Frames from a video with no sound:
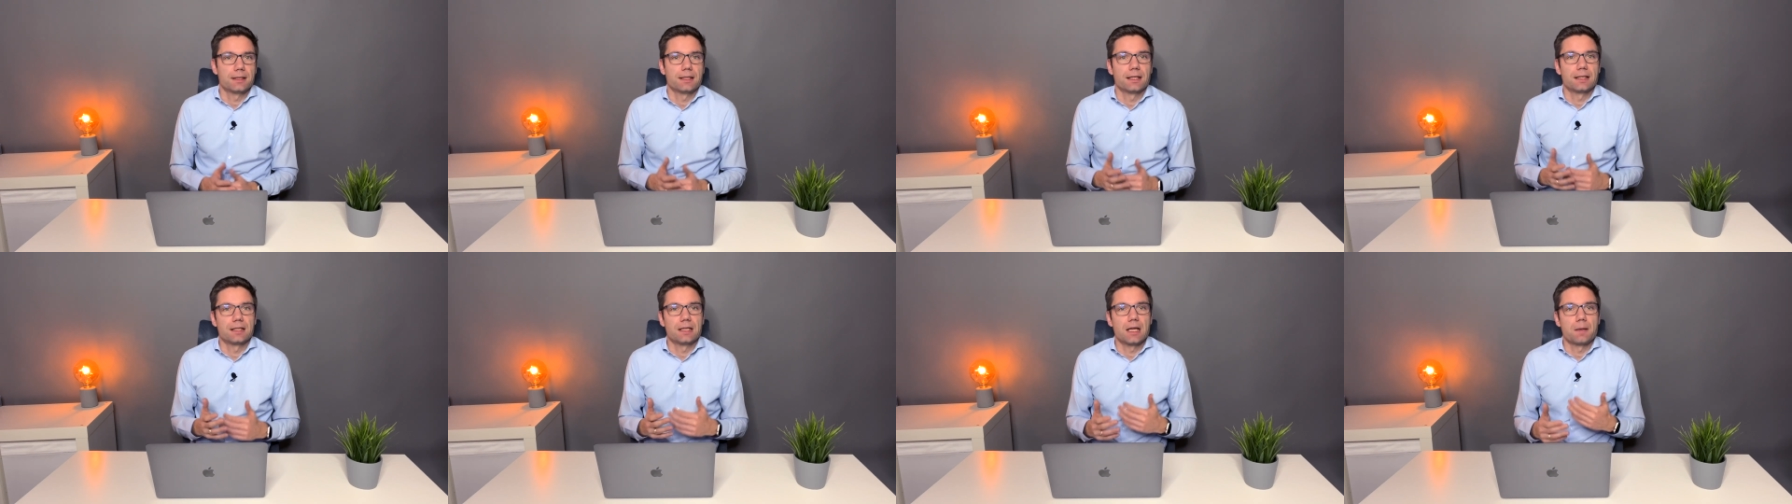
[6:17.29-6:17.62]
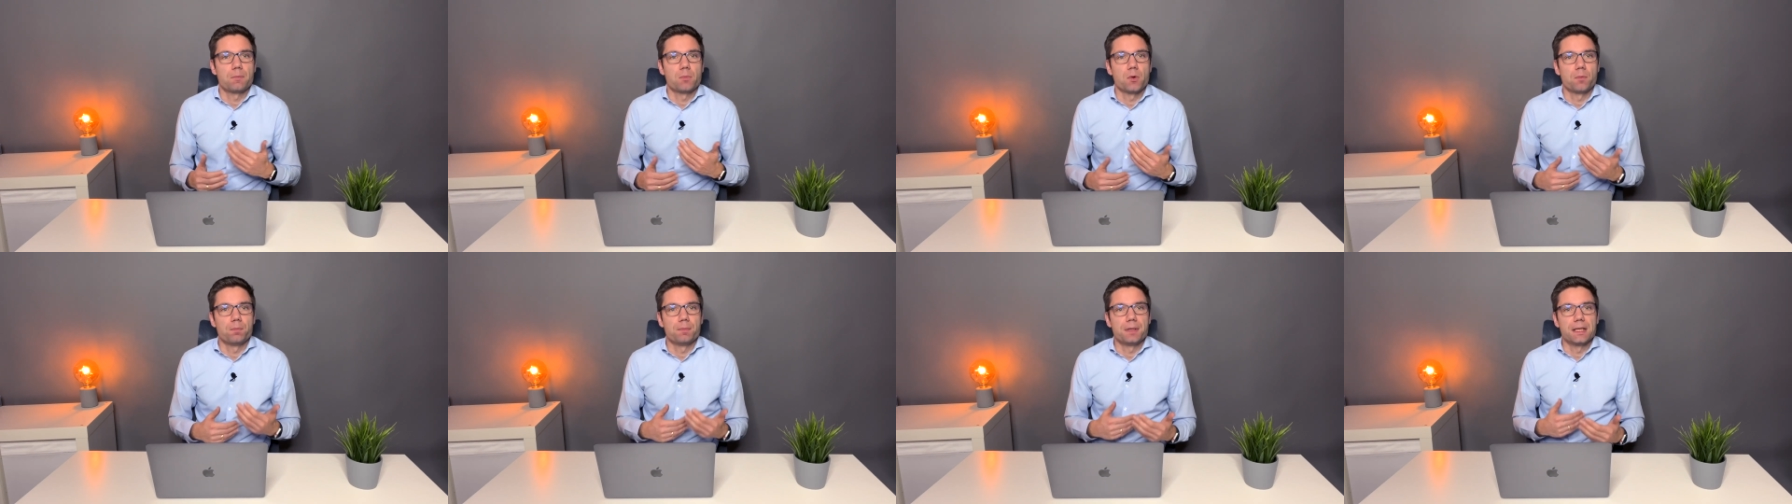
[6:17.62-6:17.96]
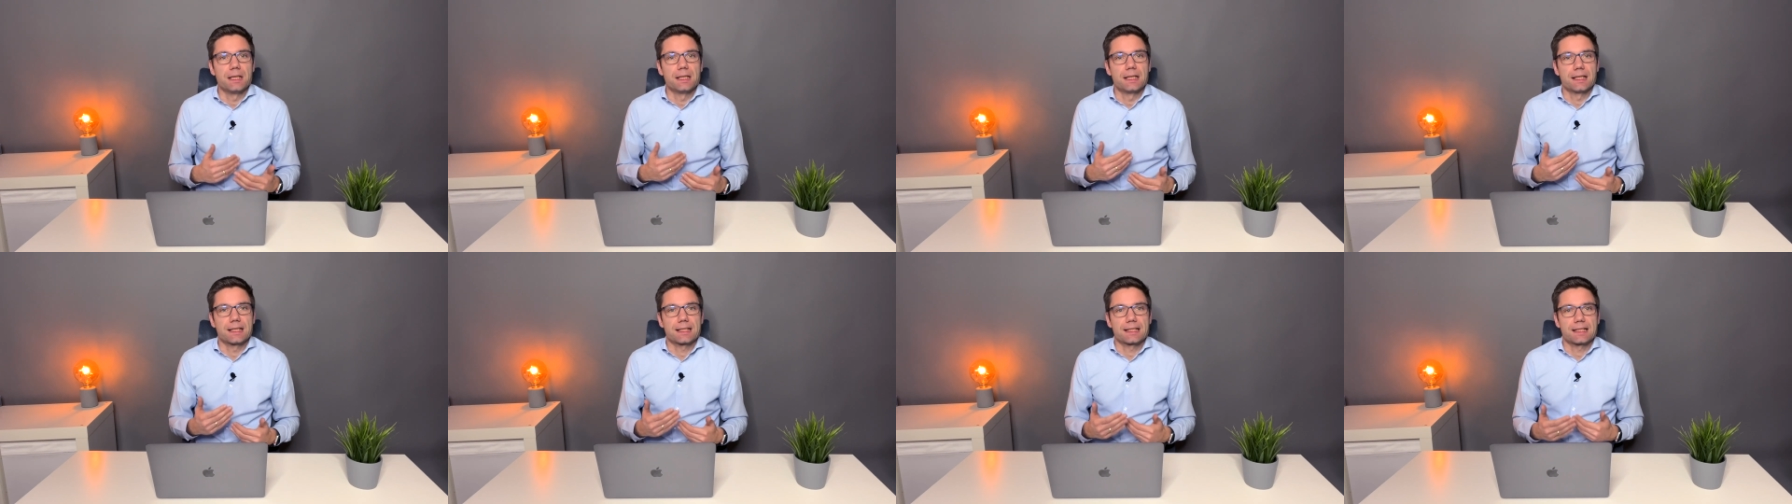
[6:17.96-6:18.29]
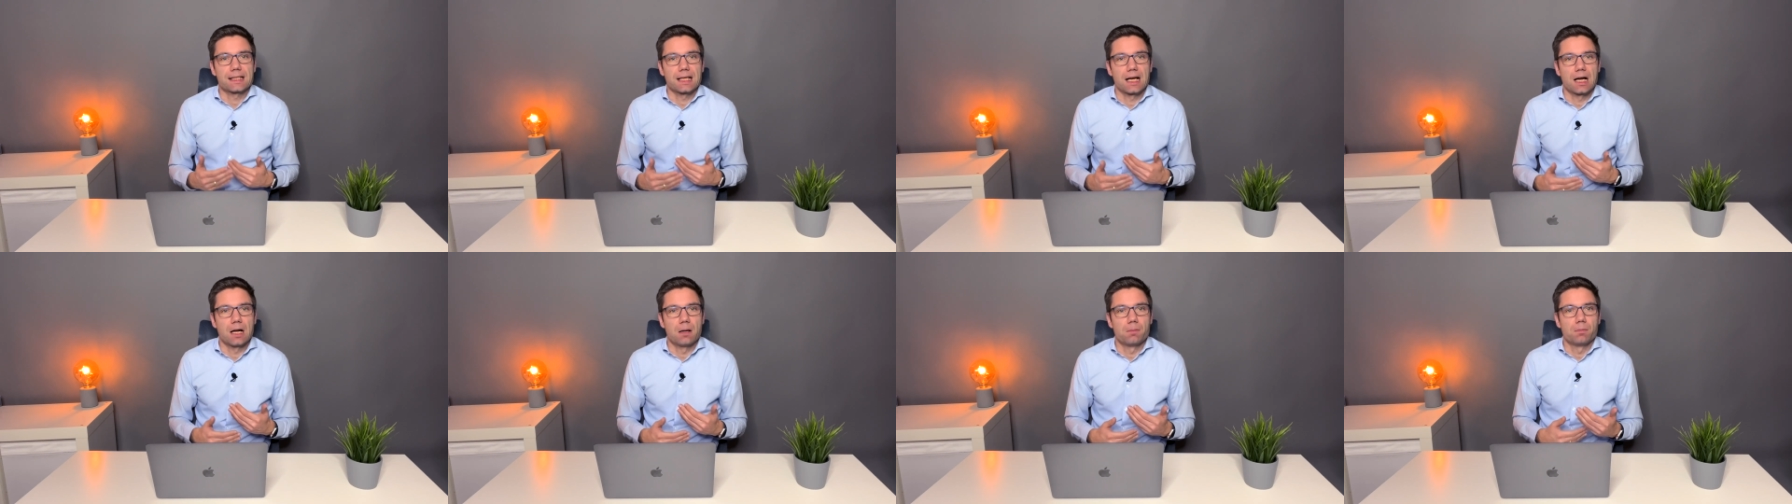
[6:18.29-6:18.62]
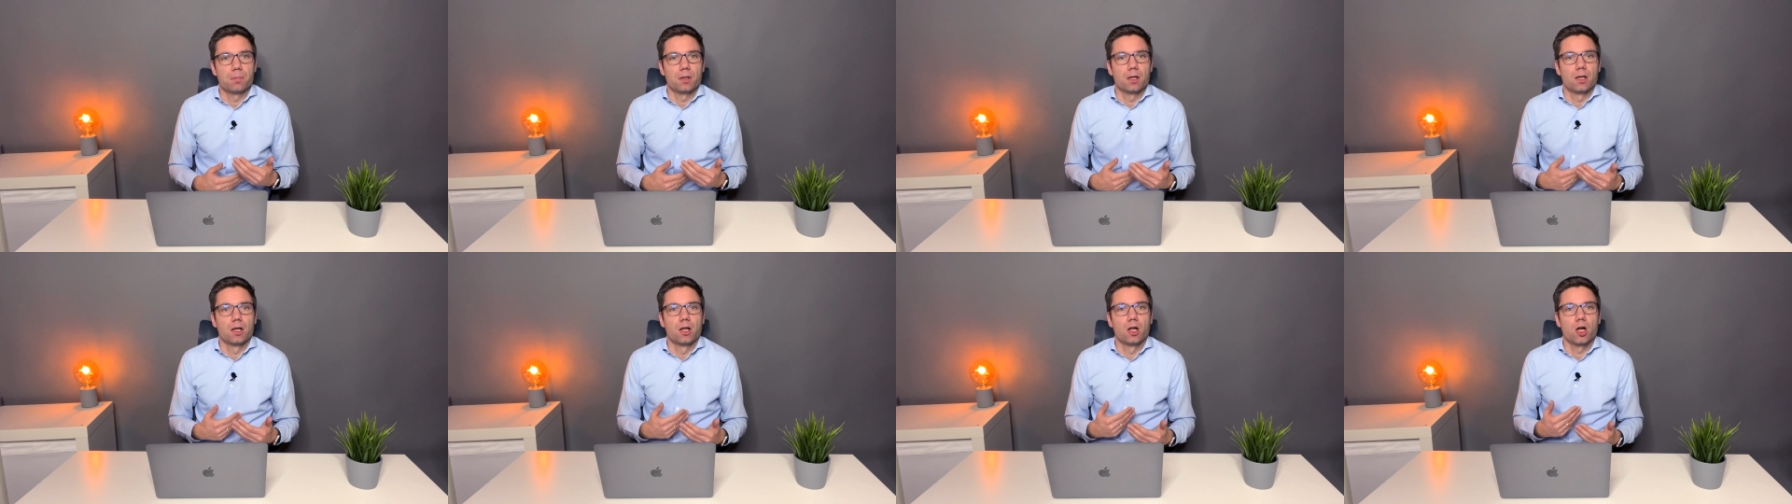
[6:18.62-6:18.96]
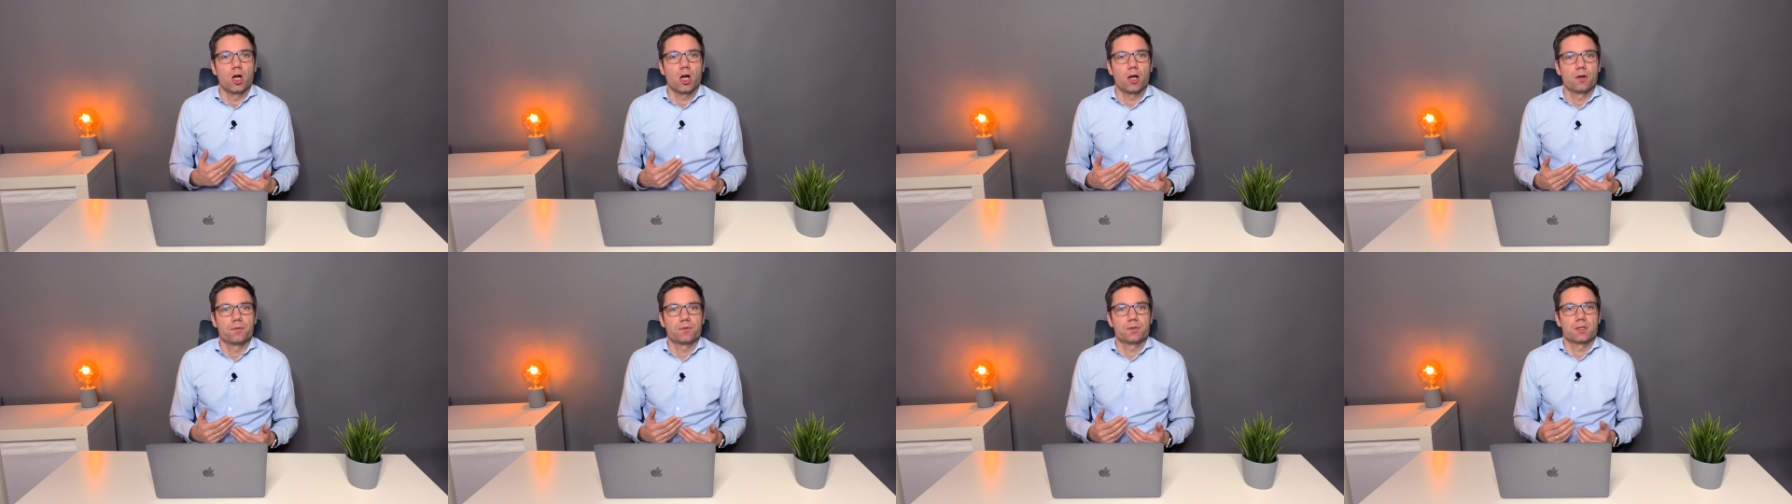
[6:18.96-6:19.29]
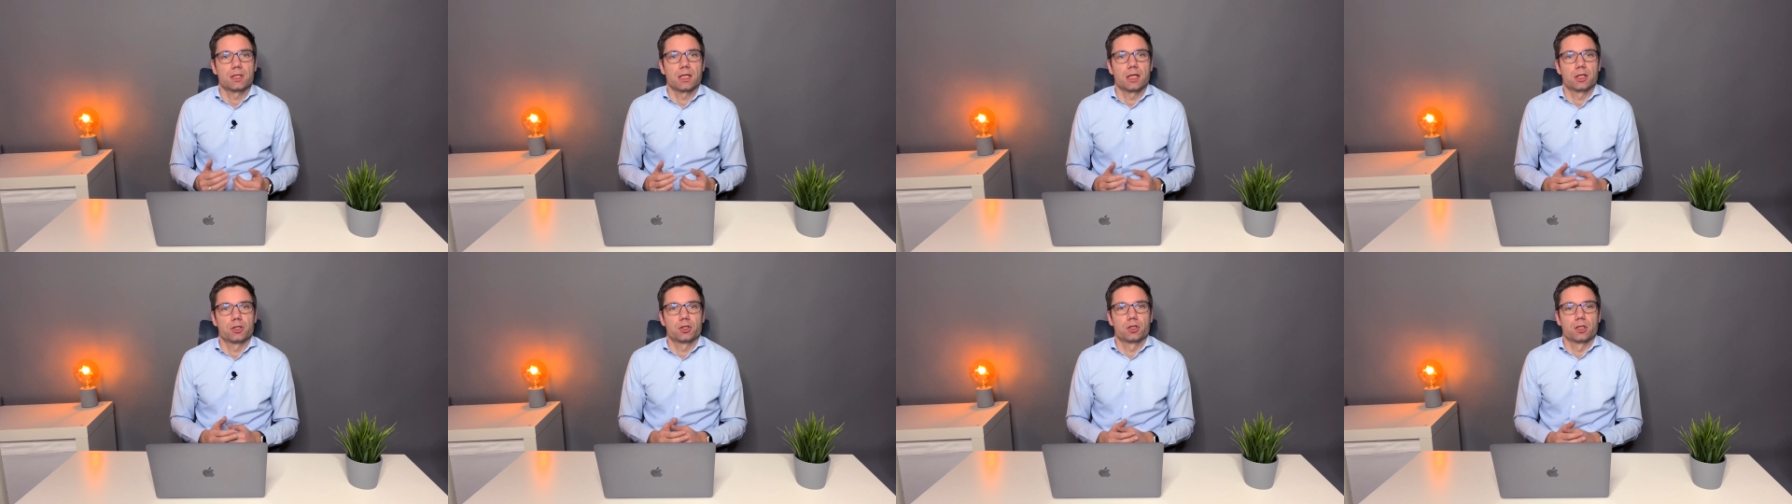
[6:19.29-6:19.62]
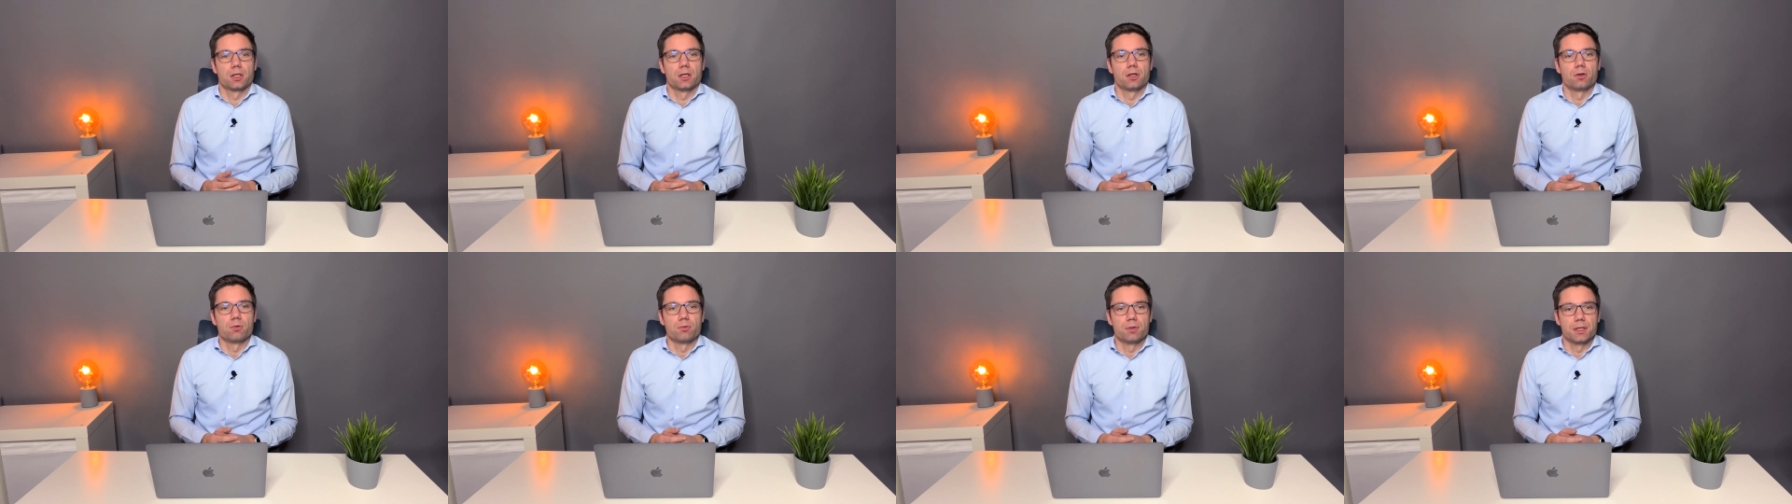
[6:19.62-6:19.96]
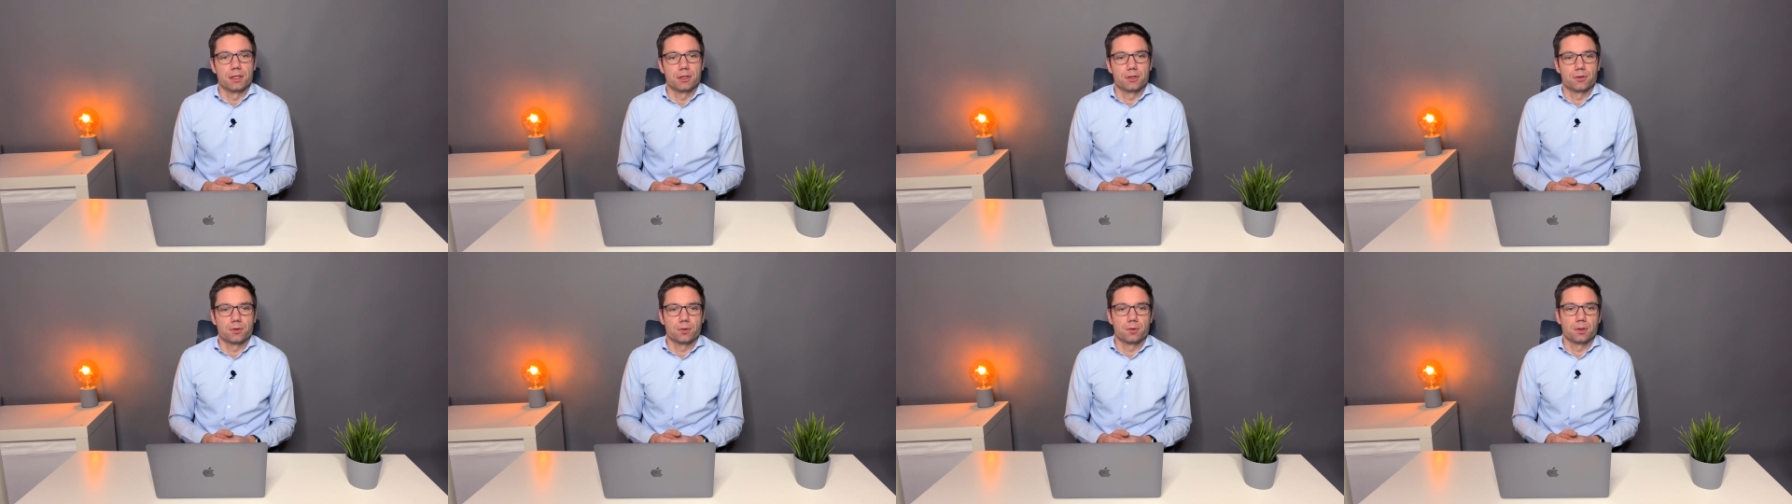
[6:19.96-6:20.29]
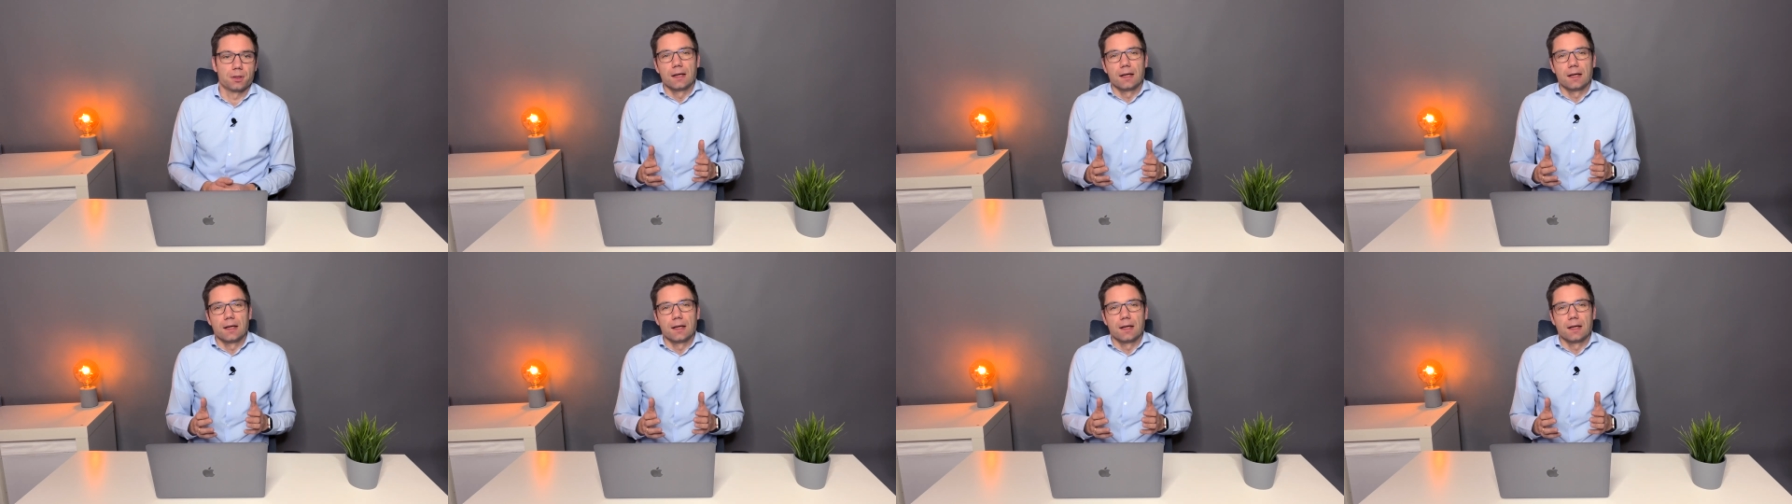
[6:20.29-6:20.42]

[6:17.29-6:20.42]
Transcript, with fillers: That would be an example of such a ritual.